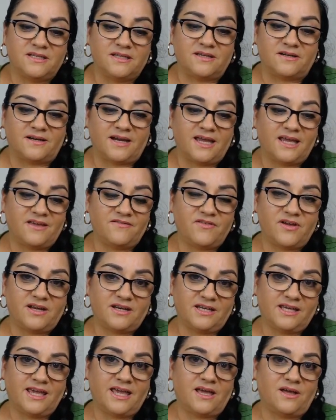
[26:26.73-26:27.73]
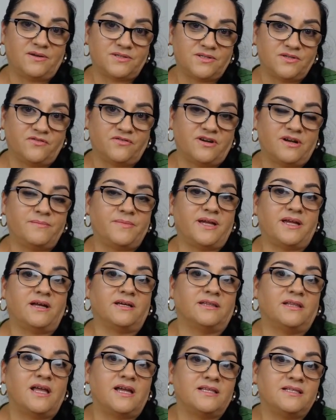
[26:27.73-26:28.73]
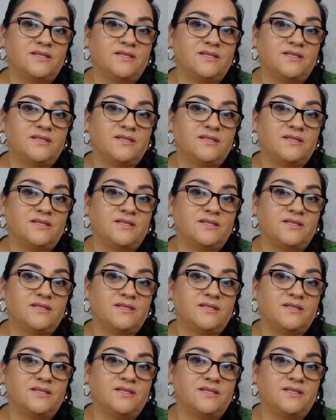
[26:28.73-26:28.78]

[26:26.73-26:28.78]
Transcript: their Avon account over at my online